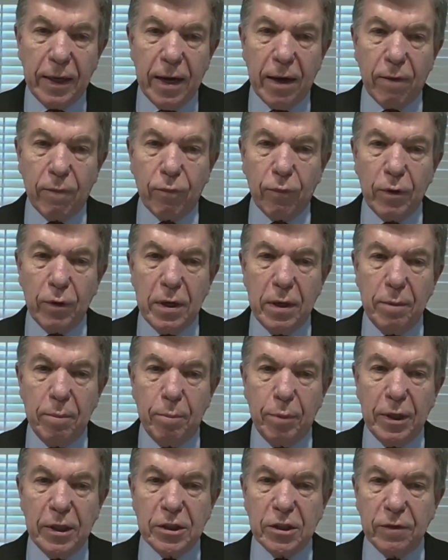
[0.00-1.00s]
every
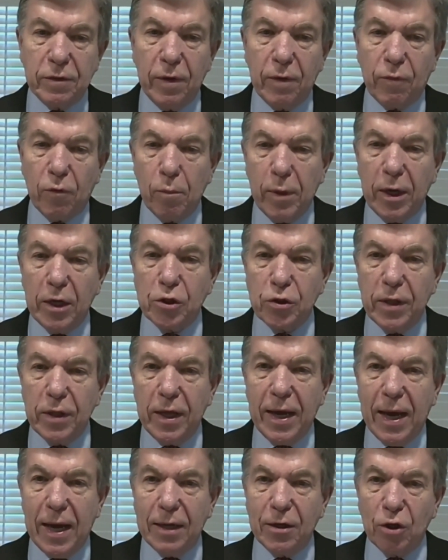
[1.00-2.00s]
piece of information
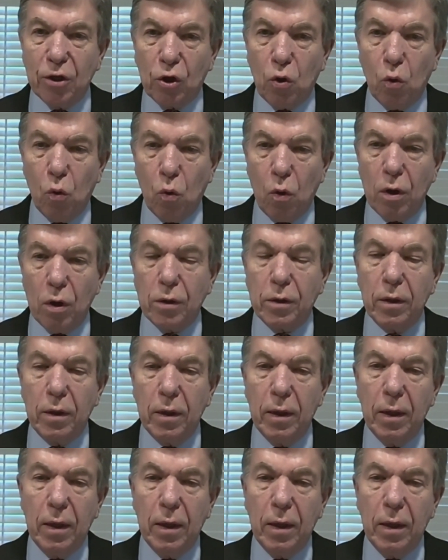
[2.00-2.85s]
they had to court